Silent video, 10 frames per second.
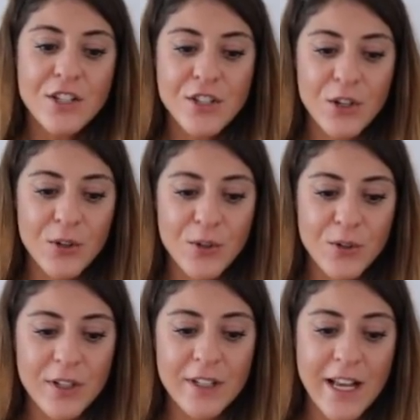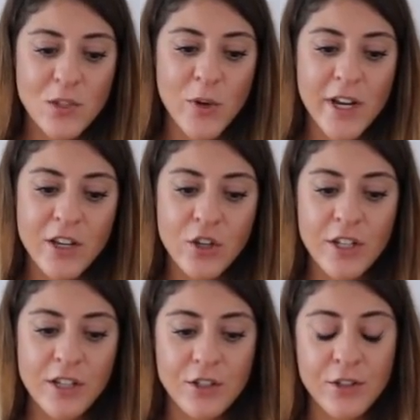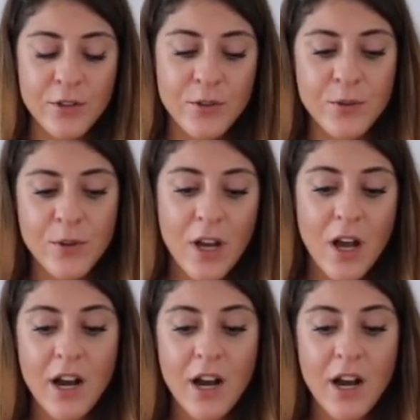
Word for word: So that's why you need to